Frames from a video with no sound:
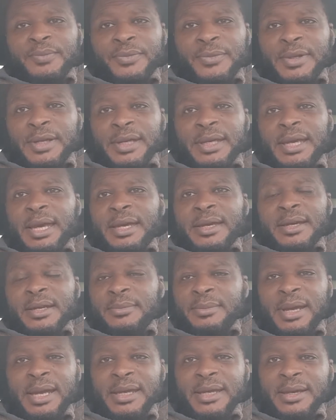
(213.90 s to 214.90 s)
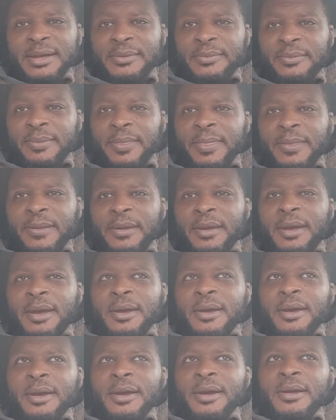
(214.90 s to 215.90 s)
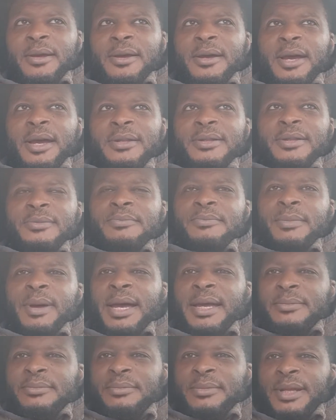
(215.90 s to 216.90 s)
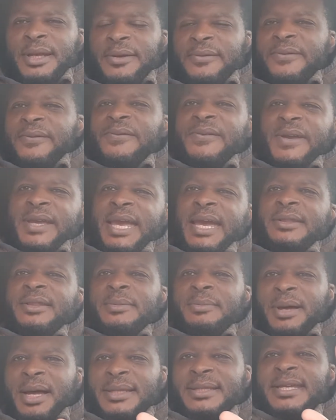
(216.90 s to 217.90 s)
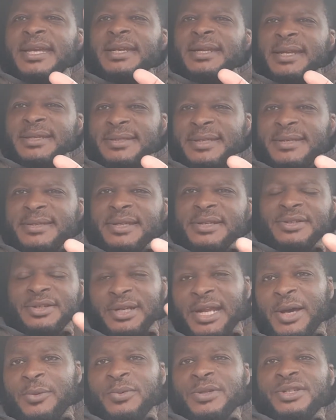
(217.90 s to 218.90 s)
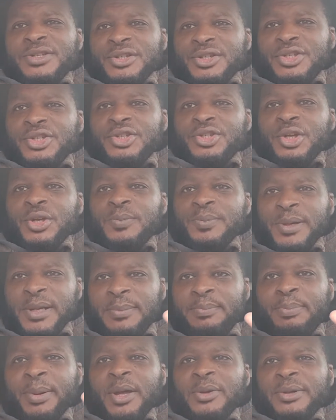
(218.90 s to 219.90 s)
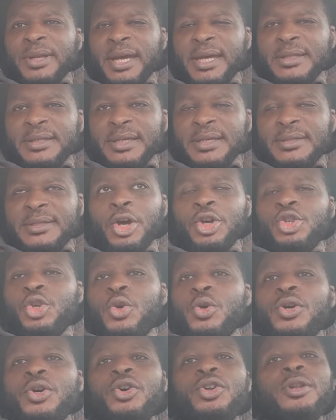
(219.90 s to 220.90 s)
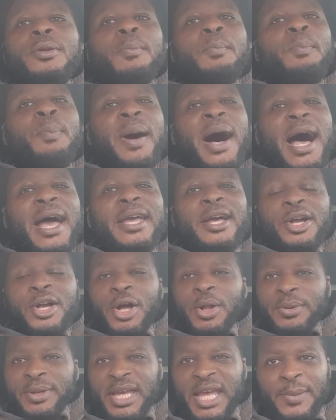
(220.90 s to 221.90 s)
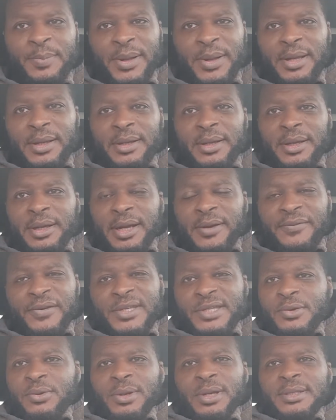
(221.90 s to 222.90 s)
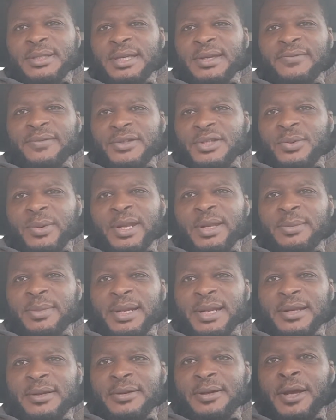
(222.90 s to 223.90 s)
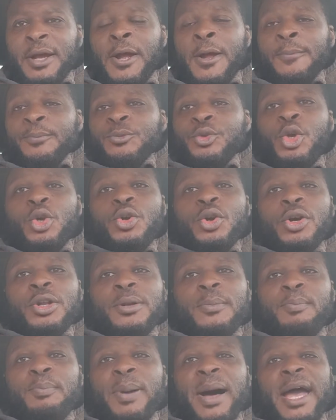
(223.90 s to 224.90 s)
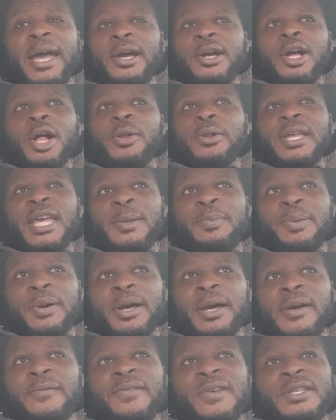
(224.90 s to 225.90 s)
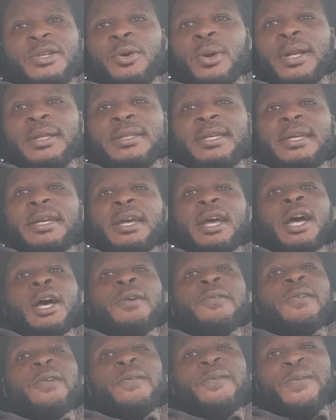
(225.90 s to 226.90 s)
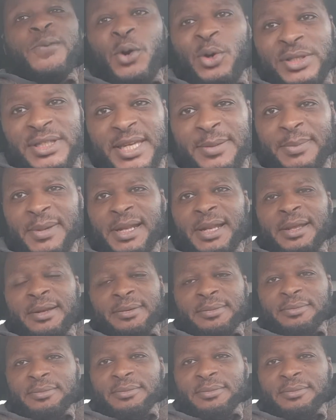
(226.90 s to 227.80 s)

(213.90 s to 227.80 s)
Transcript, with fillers: he ain't going to make it and my forget the Martinez decision. That was just stupid, boneheaded. You couldn't buy a goalkeeper of his quality for 20 million. You couldn't buy a goalkeeper of his quality for 40 million.